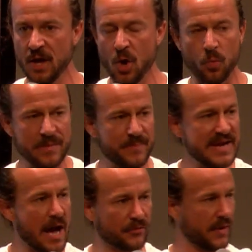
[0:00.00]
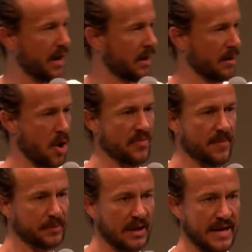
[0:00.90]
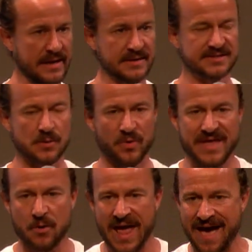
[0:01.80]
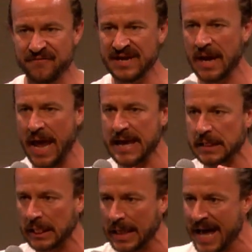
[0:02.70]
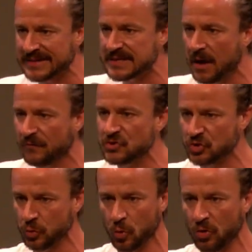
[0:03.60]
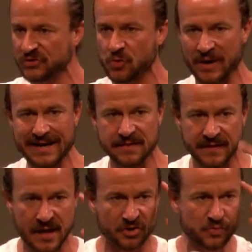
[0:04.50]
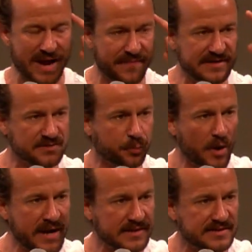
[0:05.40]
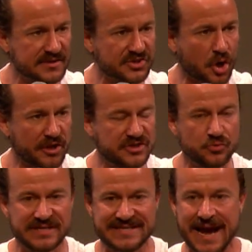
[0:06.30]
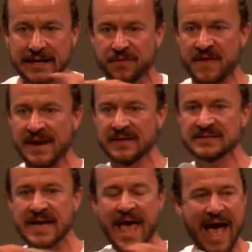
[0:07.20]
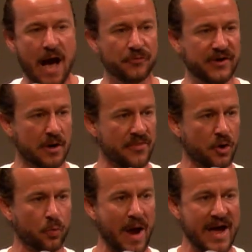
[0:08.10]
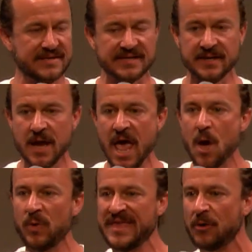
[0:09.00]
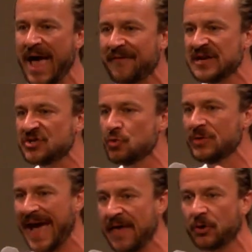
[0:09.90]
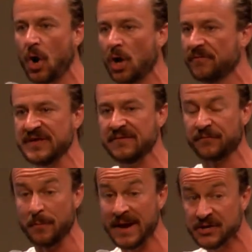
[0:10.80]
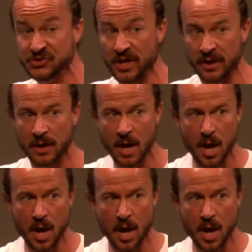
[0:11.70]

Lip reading: We'd be out there on the plains, and without having a lot of tools or anything else, we had these brains that started to detect things out there on the horizon, and without having to gather all of the information,